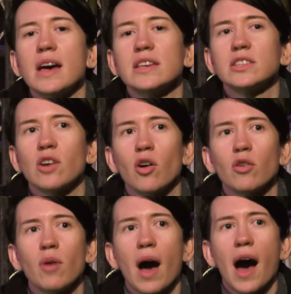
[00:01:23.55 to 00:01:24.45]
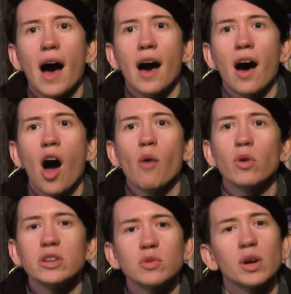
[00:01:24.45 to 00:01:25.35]
So I
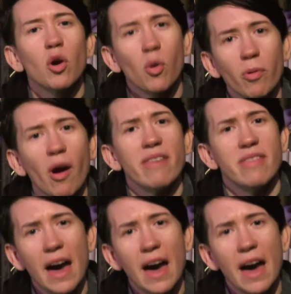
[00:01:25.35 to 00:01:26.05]
wanted to incorporate